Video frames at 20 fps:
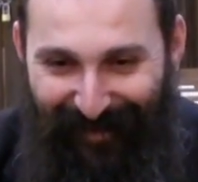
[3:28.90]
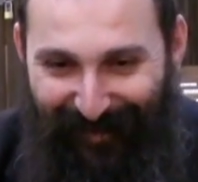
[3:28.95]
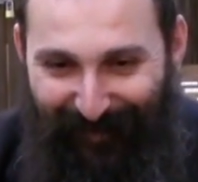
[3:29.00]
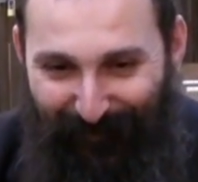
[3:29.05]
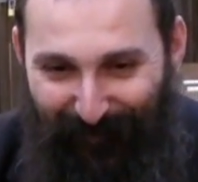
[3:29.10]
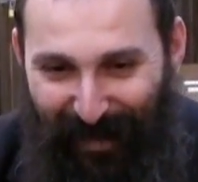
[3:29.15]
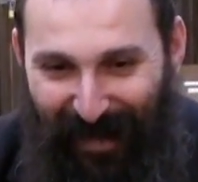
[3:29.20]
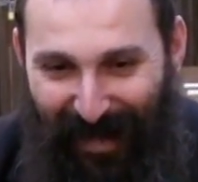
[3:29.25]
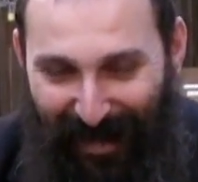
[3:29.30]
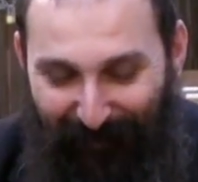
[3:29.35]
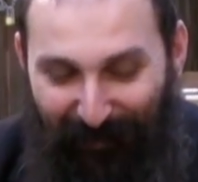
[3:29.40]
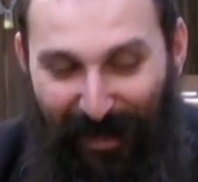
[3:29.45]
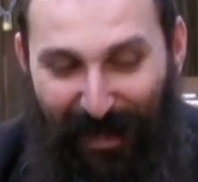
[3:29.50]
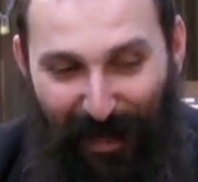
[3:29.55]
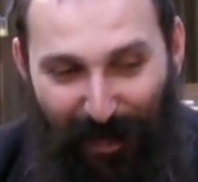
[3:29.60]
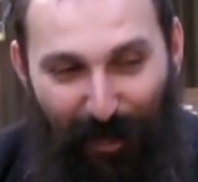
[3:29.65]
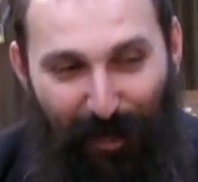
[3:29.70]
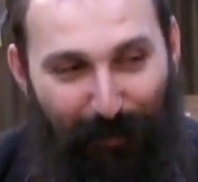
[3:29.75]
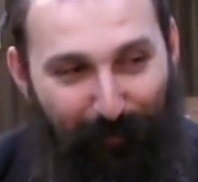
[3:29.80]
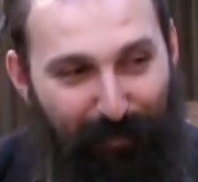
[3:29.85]
but I meet
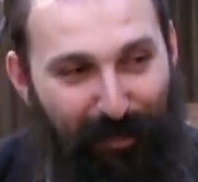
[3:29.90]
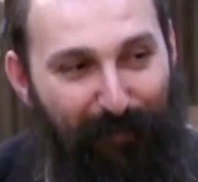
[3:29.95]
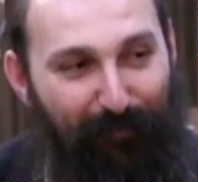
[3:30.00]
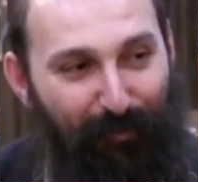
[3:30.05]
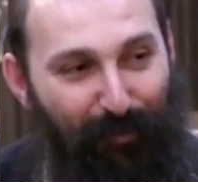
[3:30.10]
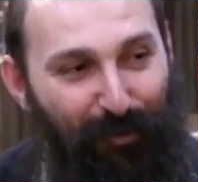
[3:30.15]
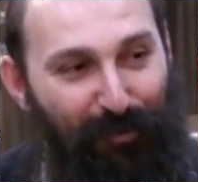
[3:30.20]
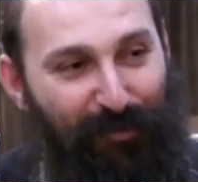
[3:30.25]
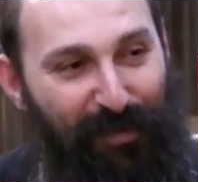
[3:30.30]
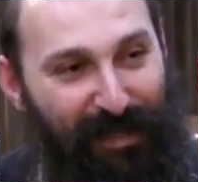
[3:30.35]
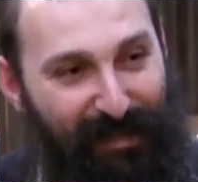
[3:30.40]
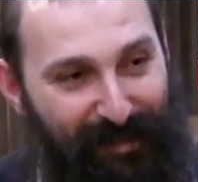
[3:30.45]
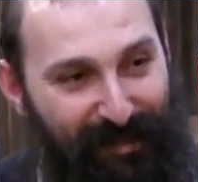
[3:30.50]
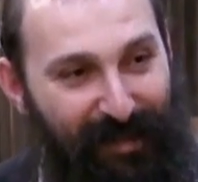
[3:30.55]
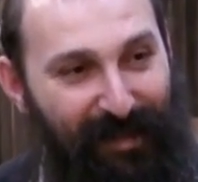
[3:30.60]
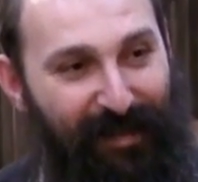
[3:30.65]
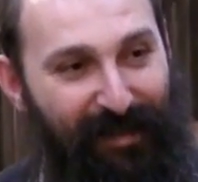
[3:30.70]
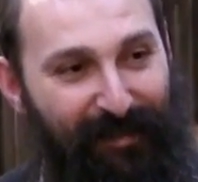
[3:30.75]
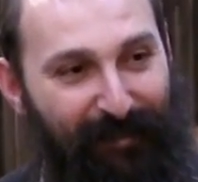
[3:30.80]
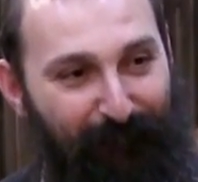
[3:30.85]
a lot of people that
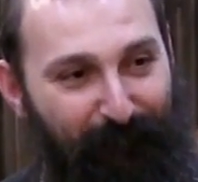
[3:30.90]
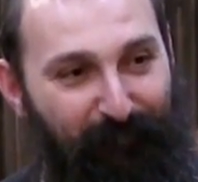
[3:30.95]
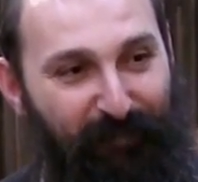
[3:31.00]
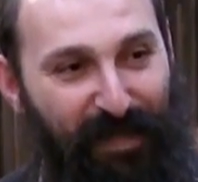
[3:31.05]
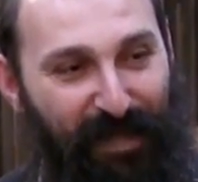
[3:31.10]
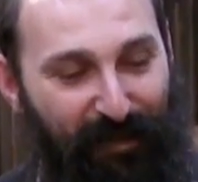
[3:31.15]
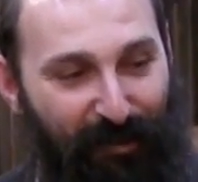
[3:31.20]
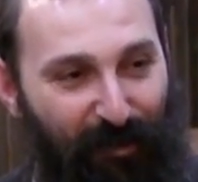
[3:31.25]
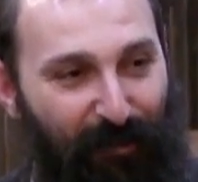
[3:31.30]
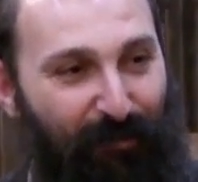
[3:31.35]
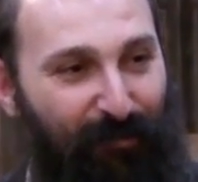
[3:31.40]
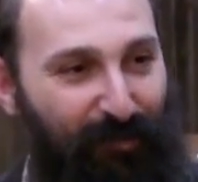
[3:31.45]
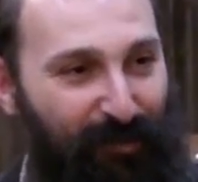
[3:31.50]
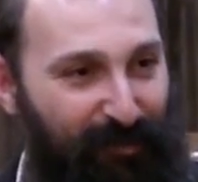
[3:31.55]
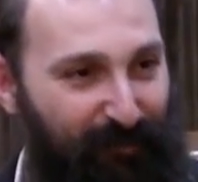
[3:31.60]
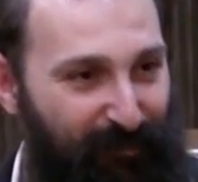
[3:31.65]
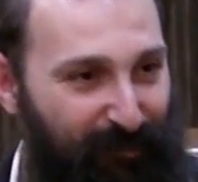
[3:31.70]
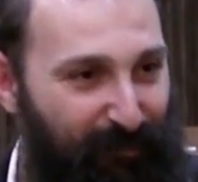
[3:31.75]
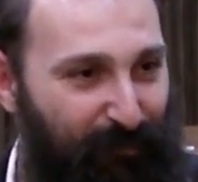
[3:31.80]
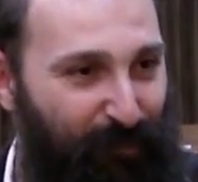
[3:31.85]
they you
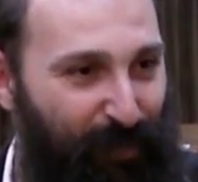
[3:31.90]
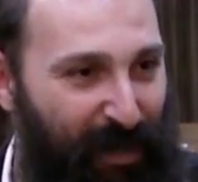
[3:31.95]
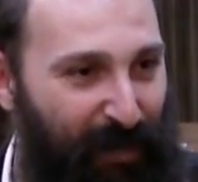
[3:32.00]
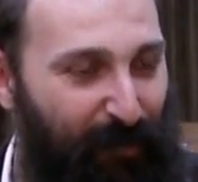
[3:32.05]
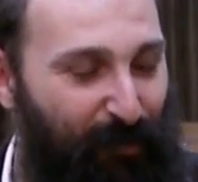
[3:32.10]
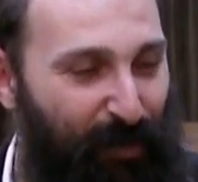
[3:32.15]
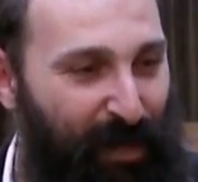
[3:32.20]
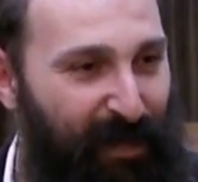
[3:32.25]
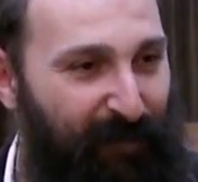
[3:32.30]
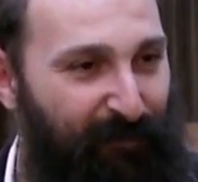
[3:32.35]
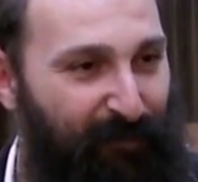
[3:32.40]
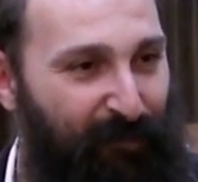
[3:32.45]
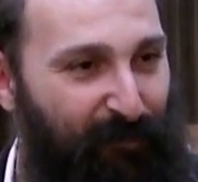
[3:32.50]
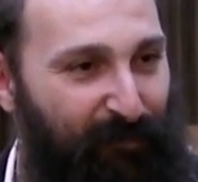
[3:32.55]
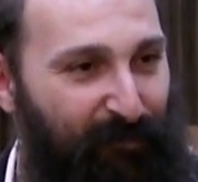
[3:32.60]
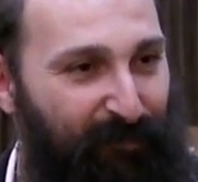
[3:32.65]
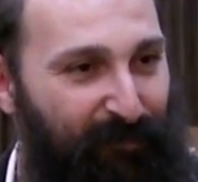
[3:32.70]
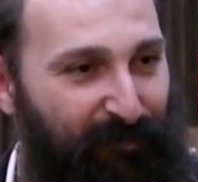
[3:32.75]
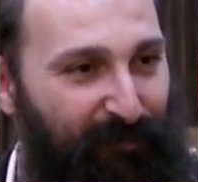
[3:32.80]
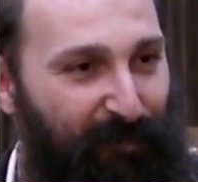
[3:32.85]
know went away
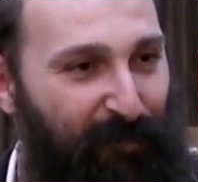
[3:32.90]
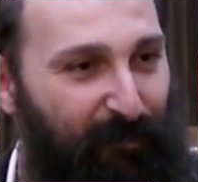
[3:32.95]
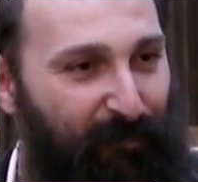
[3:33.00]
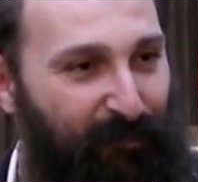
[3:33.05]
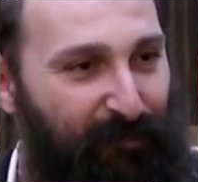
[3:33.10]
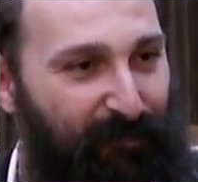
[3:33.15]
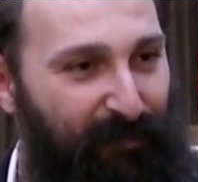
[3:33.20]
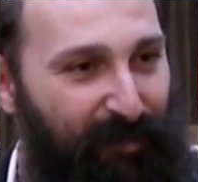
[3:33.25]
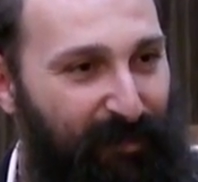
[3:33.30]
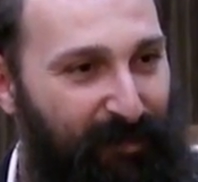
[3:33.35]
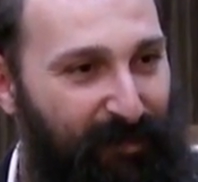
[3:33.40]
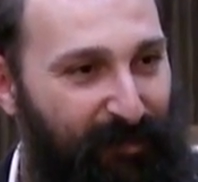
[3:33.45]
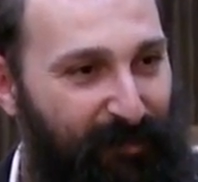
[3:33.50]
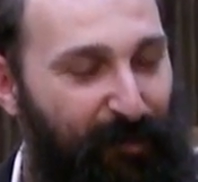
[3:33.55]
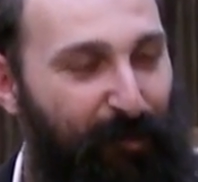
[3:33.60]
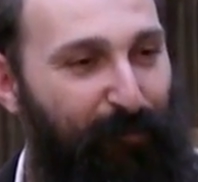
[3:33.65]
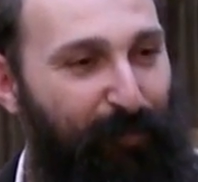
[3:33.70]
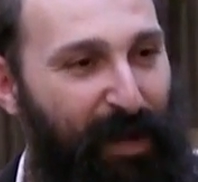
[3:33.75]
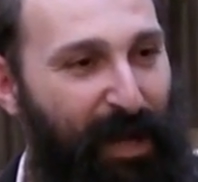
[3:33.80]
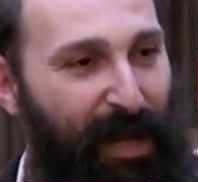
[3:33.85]
from from
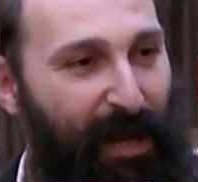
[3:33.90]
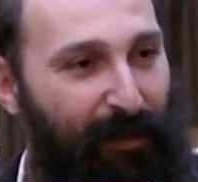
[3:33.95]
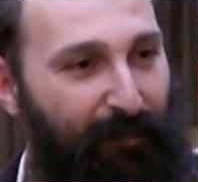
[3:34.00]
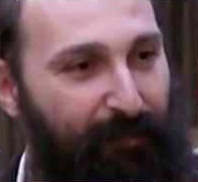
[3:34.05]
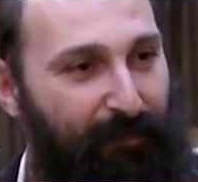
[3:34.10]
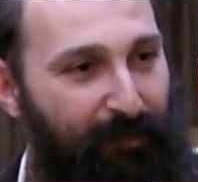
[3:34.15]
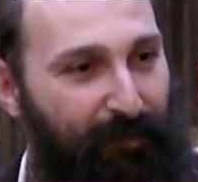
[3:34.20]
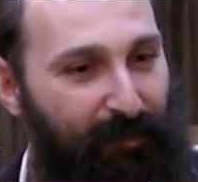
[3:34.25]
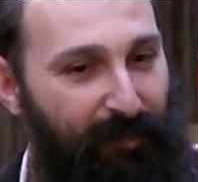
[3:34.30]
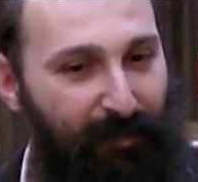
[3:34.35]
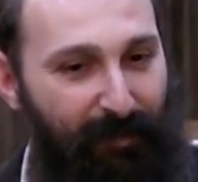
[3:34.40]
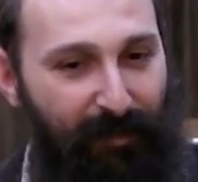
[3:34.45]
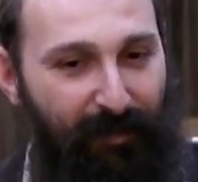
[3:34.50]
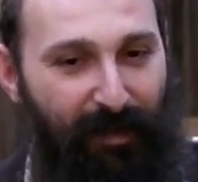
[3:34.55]
their path,